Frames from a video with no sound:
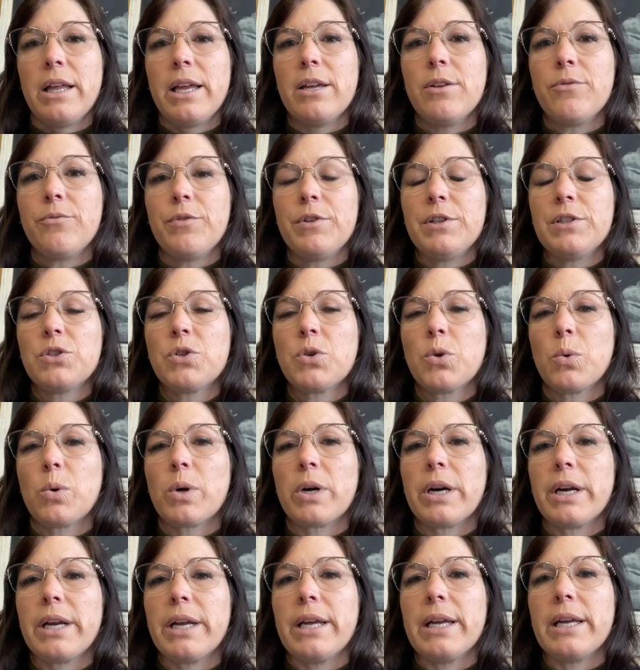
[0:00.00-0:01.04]

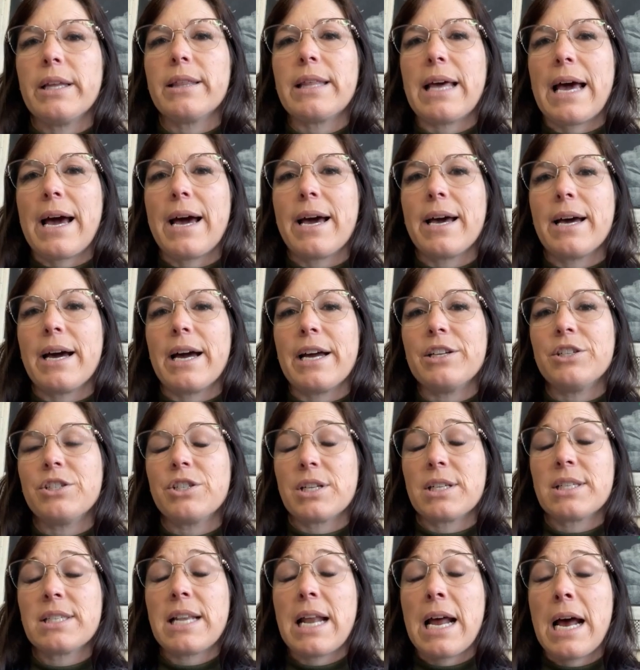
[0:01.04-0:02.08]
inventory that I
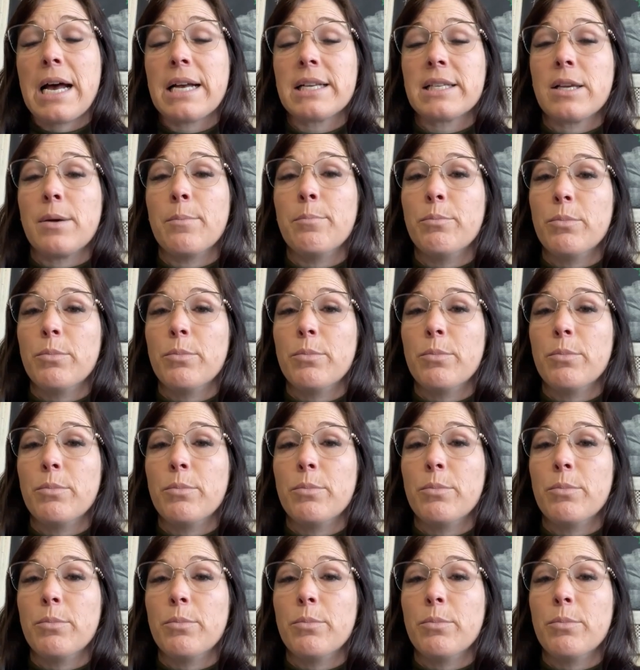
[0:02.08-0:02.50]
just hasn't